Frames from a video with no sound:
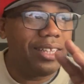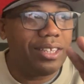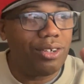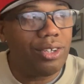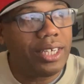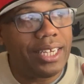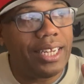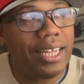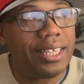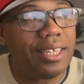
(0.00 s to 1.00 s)
They're looking
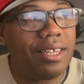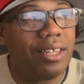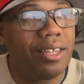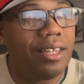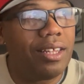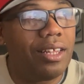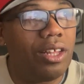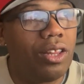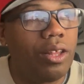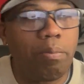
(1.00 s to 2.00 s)
at the